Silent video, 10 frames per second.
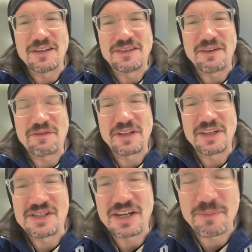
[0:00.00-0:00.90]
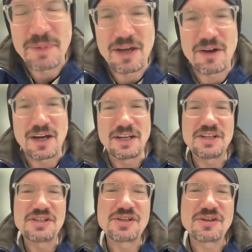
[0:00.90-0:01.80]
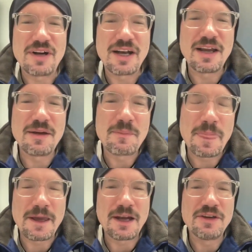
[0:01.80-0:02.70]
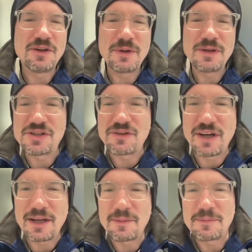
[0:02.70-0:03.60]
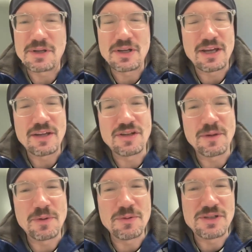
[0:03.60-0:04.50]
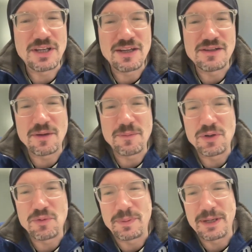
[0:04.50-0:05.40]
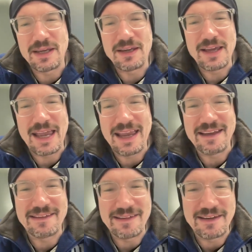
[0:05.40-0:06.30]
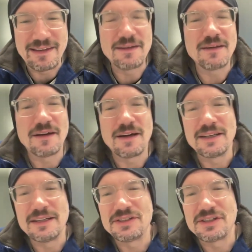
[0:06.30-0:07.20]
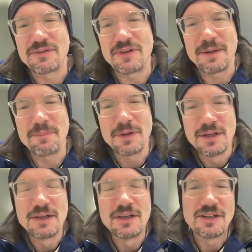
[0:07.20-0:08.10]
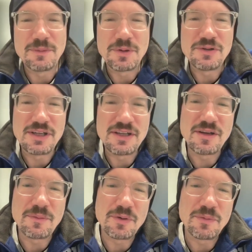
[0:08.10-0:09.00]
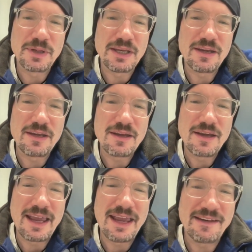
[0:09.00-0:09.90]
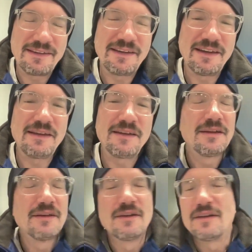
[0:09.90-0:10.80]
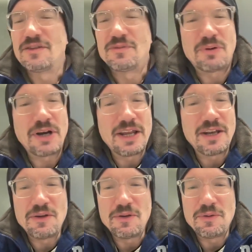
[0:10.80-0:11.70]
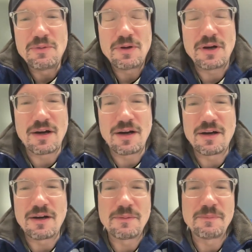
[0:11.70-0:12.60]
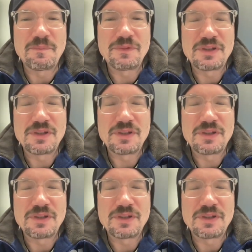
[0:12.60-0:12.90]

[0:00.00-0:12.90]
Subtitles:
Definitely check me out on Instagram. Got a new Instagram, WDWP18 on Instagram. WDWP18. It's brand new. Um,